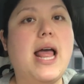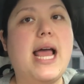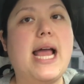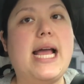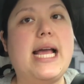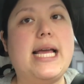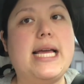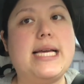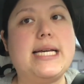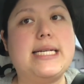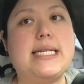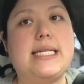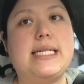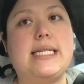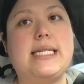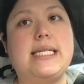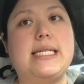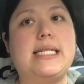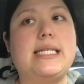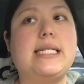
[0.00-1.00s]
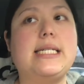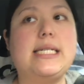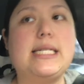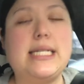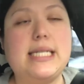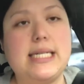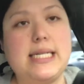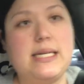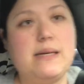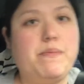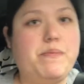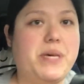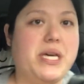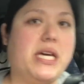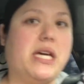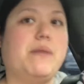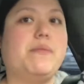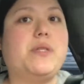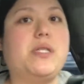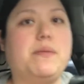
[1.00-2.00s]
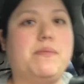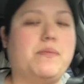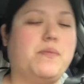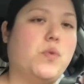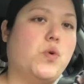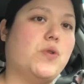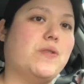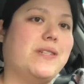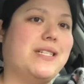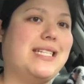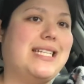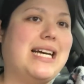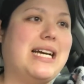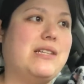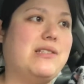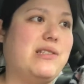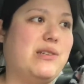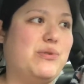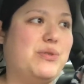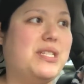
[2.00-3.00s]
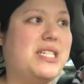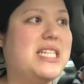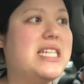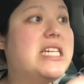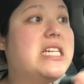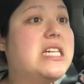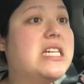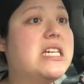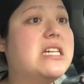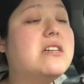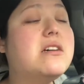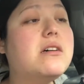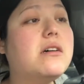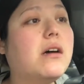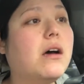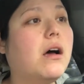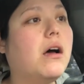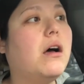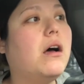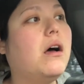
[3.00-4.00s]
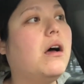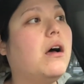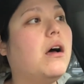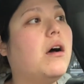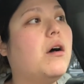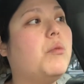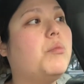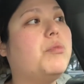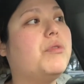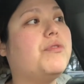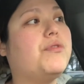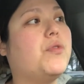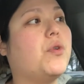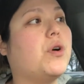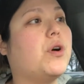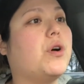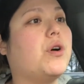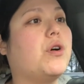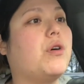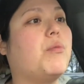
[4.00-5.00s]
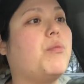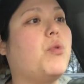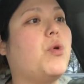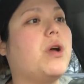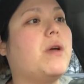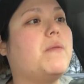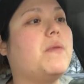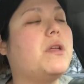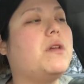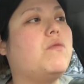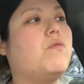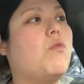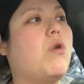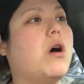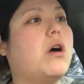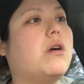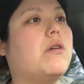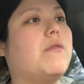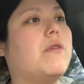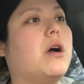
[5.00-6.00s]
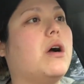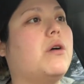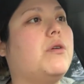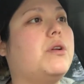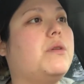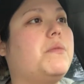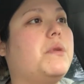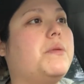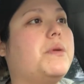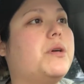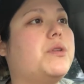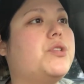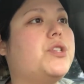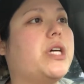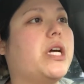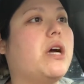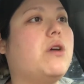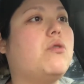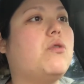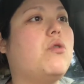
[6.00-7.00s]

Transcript: and pick up some more tazo tea before her appointment and walk around and maybe go check out